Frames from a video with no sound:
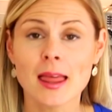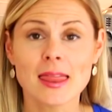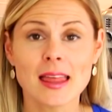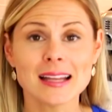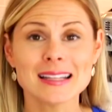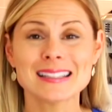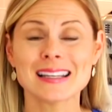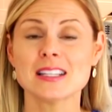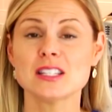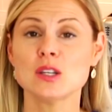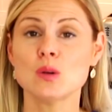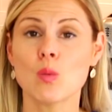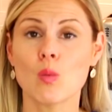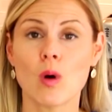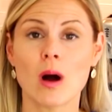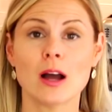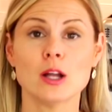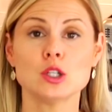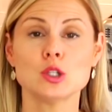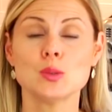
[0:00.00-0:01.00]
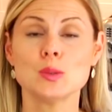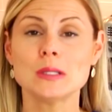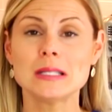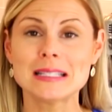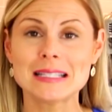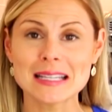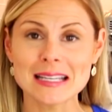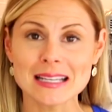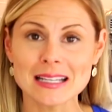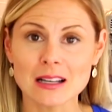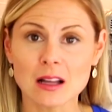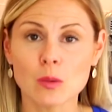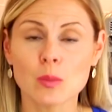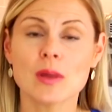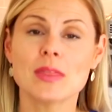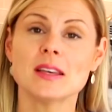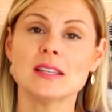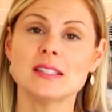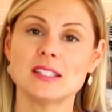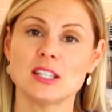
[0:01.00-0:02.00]
that doesn't want to deal
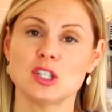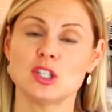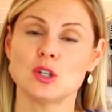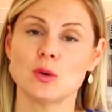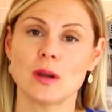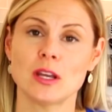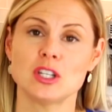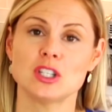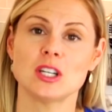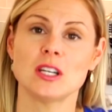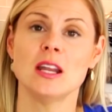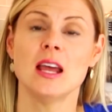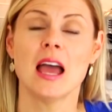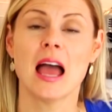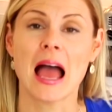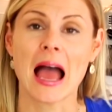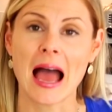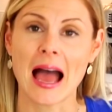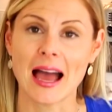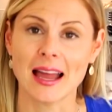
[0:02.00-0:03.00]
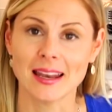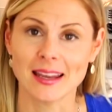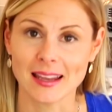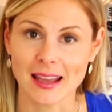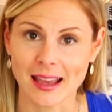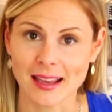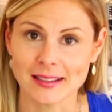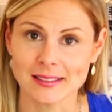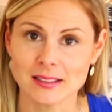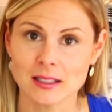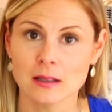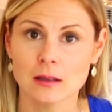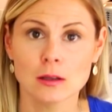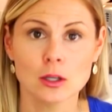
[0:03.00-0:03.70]
with a situation at hand.